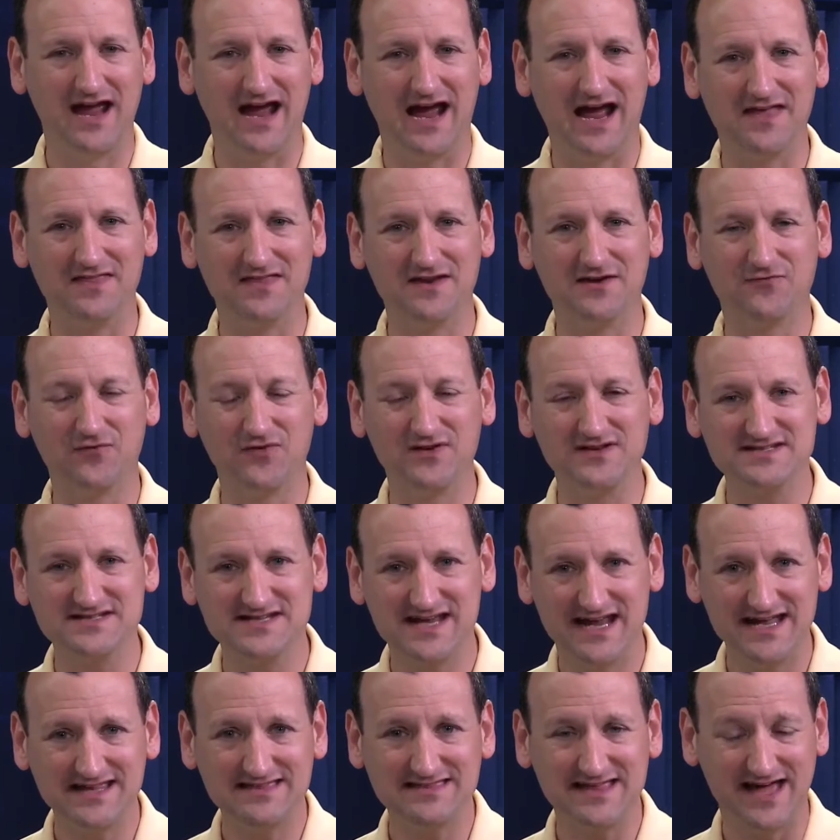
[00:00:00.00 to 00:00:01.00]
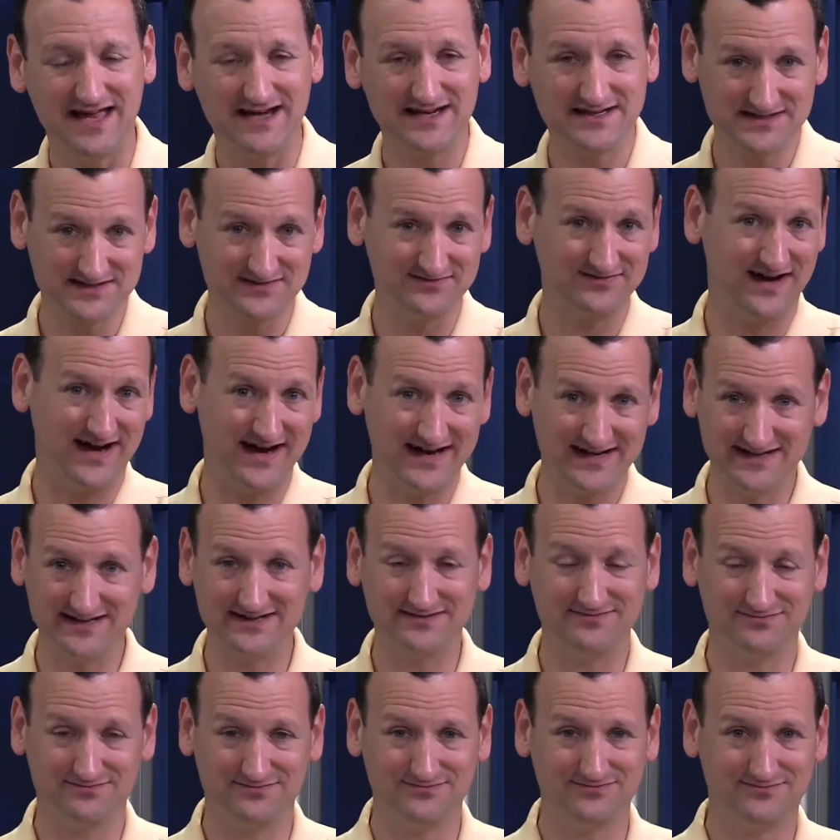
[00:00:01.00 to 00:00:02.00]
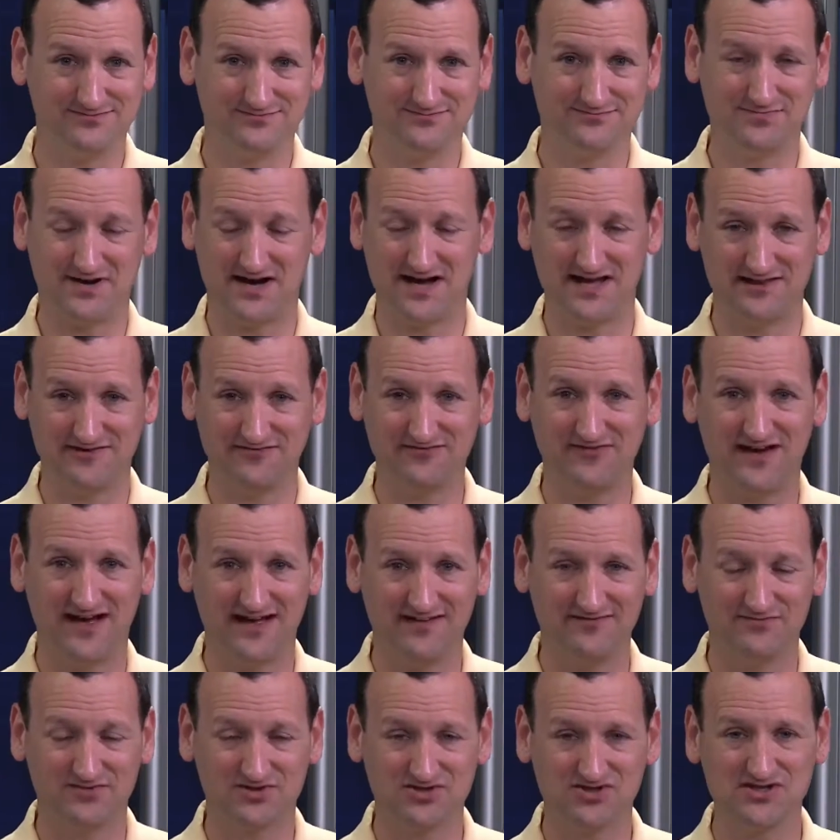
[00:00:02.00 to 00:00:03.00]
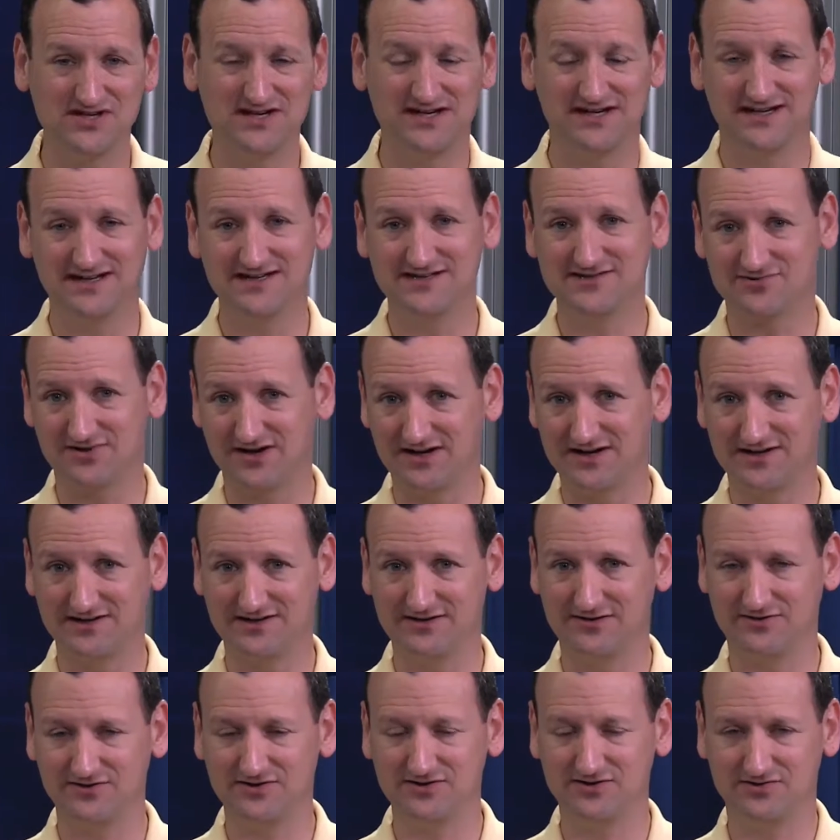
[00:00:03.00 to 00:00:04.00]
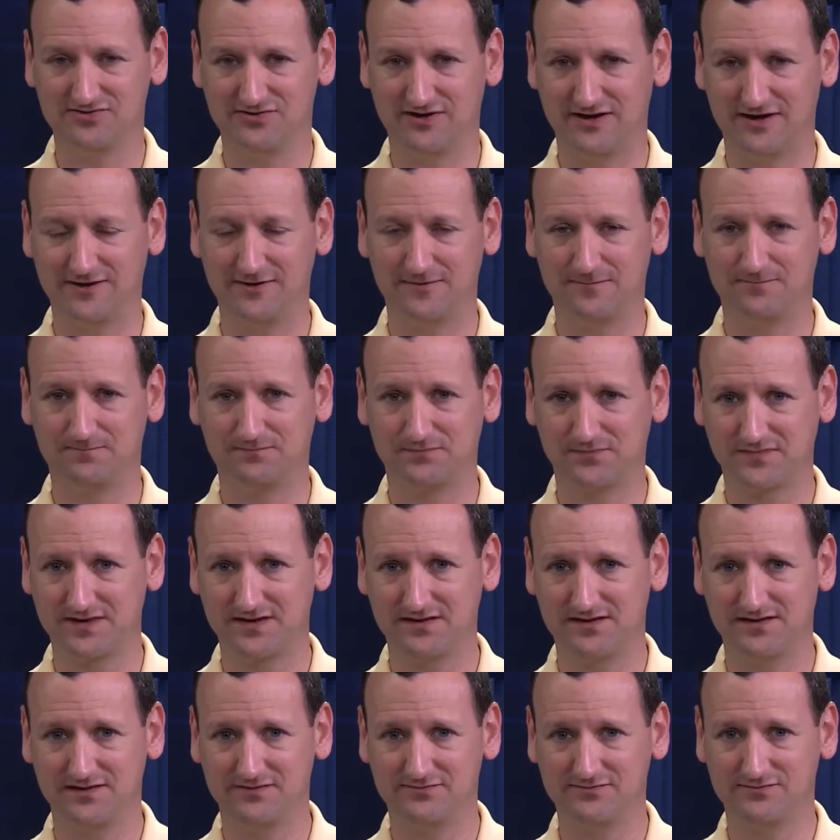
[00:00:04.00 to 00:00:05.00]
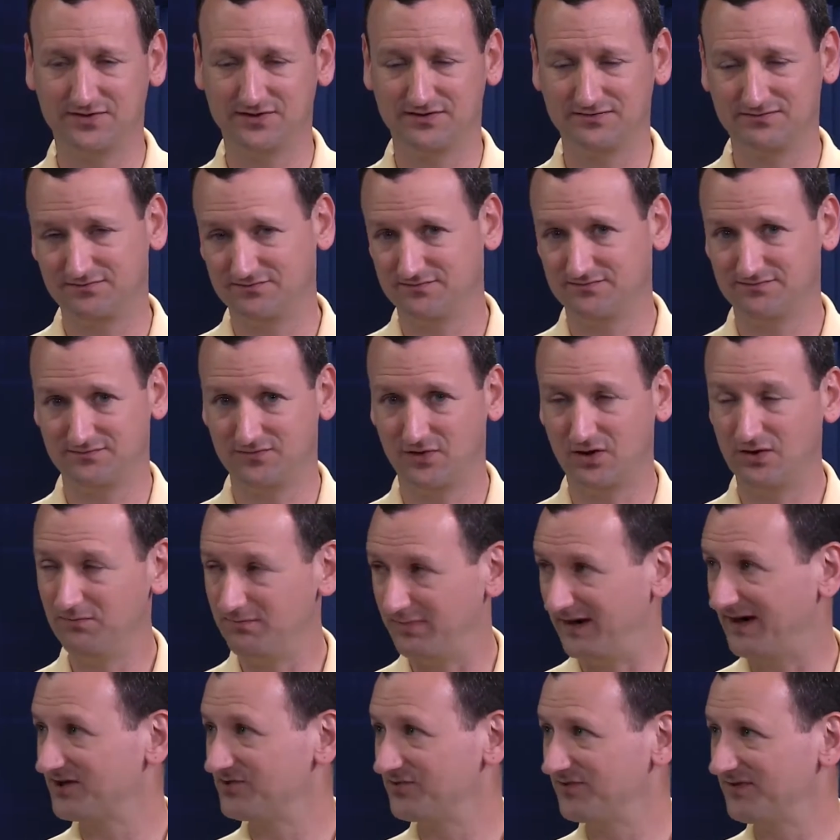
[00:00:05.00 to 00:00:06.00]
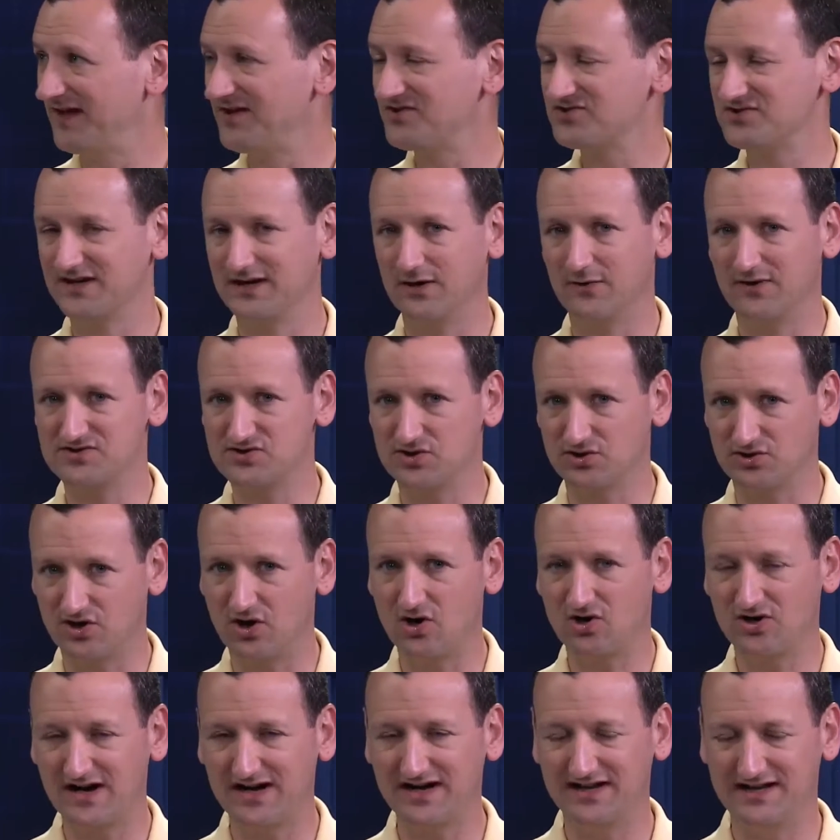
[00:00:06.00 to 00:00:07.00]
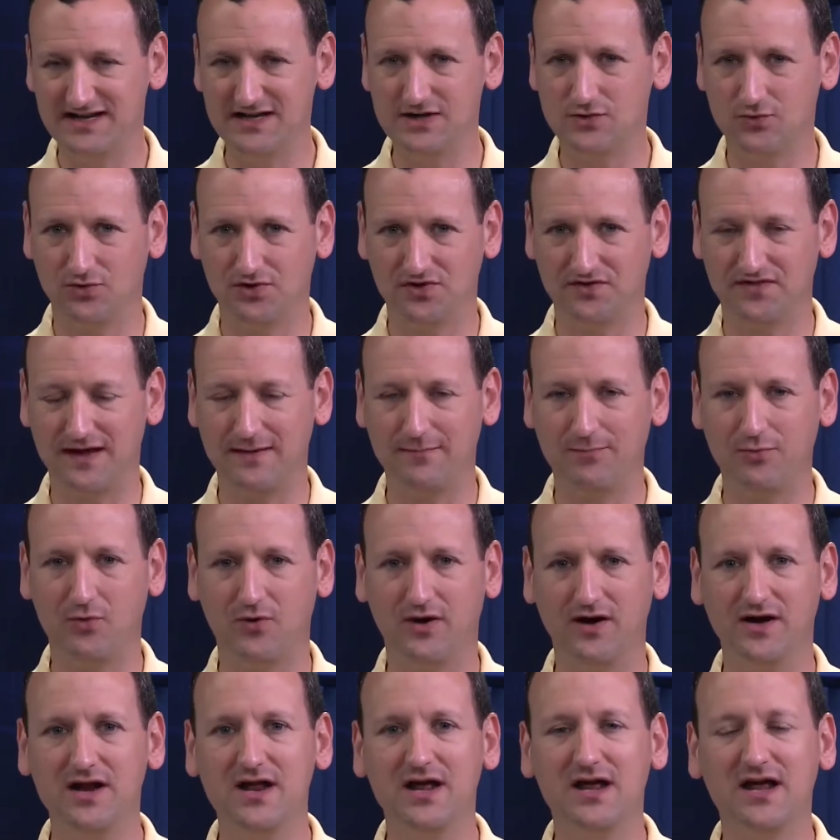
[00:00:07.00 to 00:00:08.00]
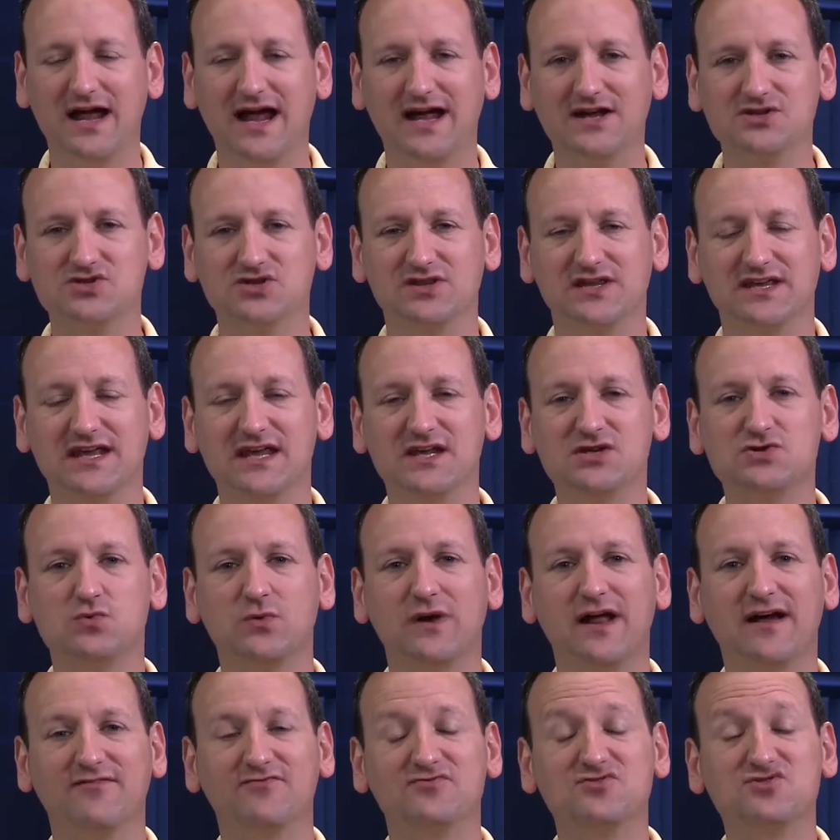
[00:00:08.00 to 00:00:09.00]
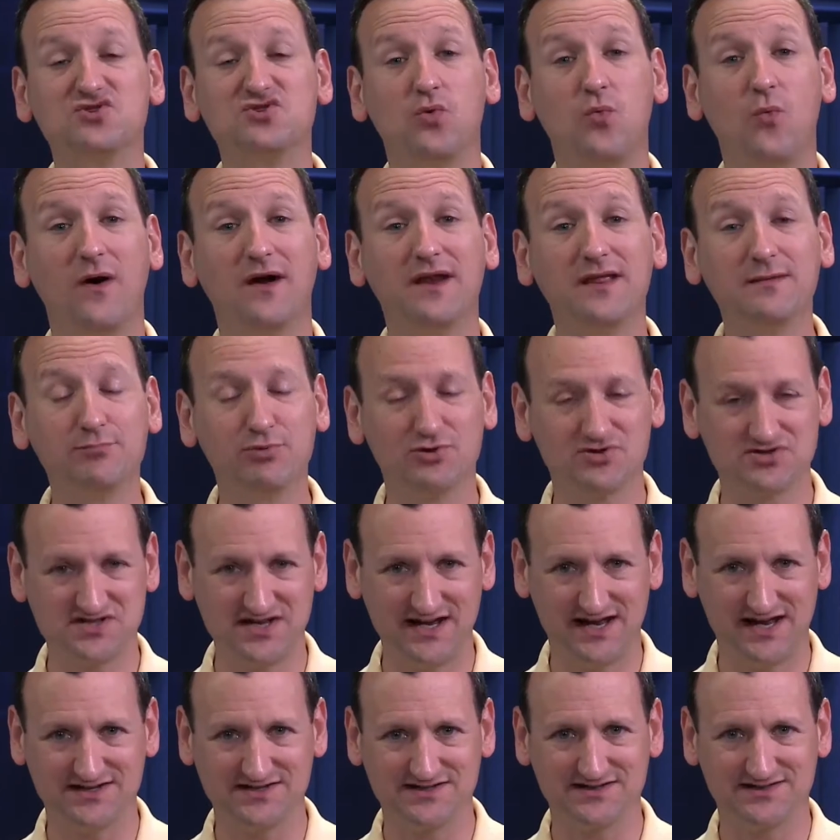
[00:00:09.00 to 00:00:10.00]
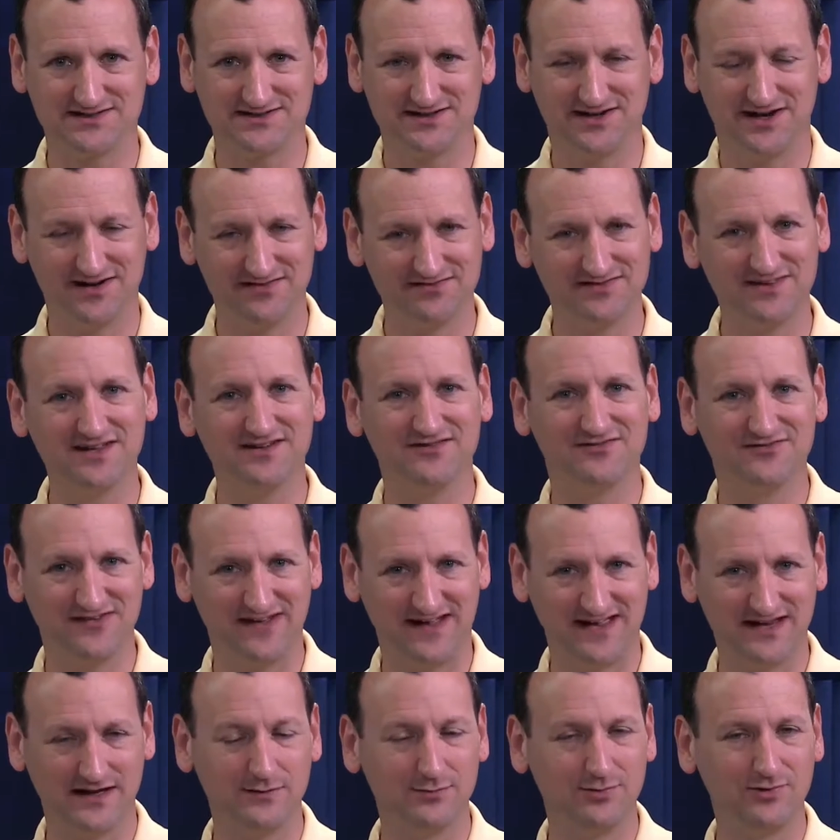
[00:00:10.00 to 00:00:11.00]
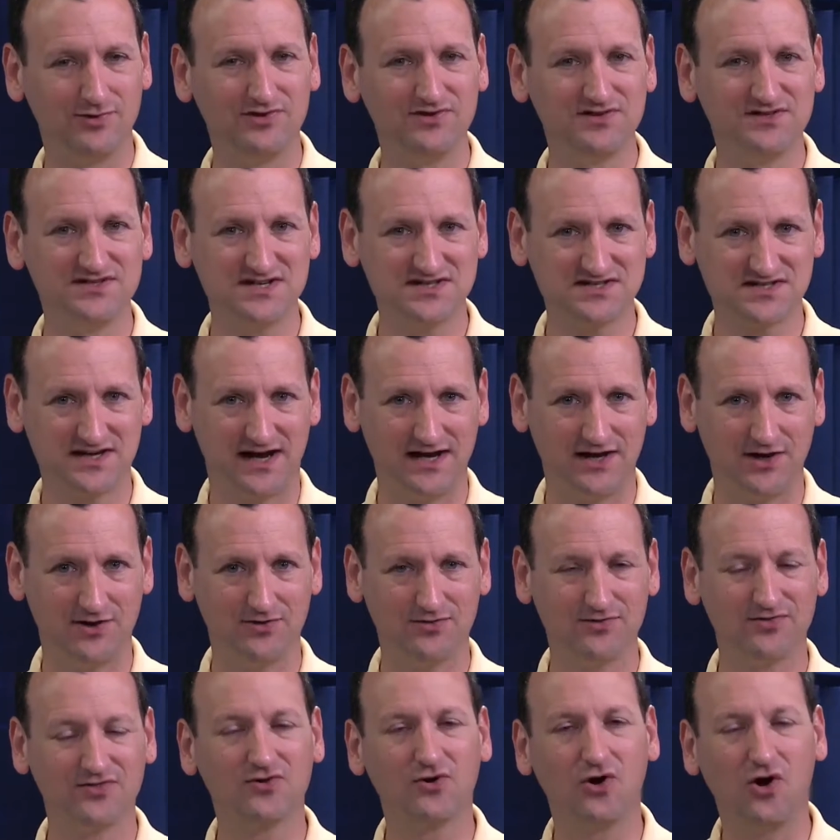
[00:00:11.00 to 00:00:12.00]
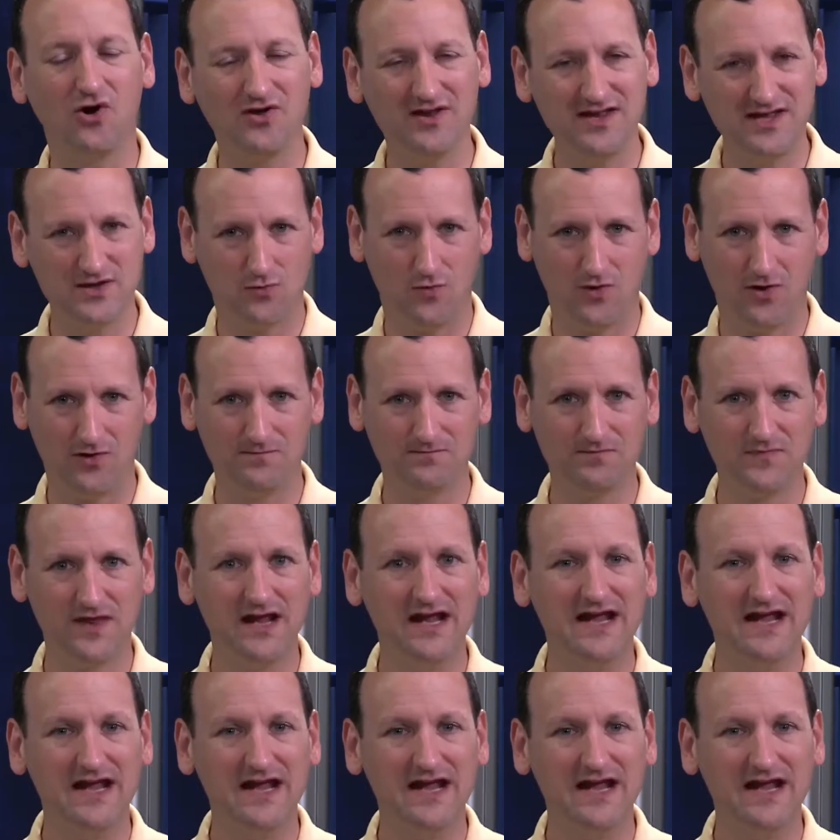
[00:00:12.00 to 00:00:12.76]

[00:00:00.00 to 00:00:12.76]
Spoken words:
And then if we take that and divide it by the 5 machines, right, you end up with, well, back to 1,000 again, right? So they're all kind of equal at that point. And so they each would have 20% of the available disk I/O. They're all equal.